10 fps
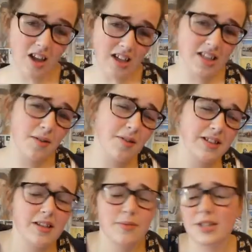Last time I went
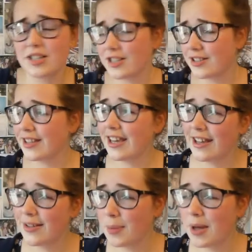to the optician, the
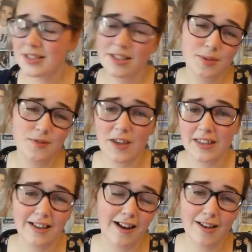person that was
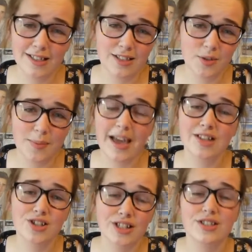fitting the glasses on me
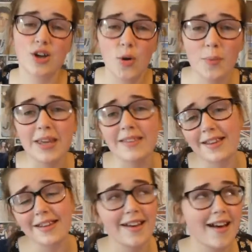actually told me
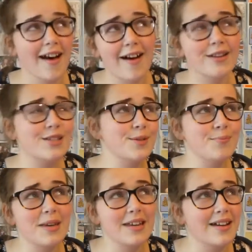that I should
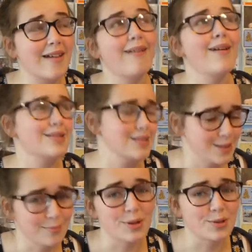be a
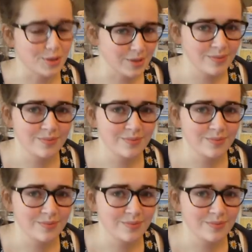glasses model.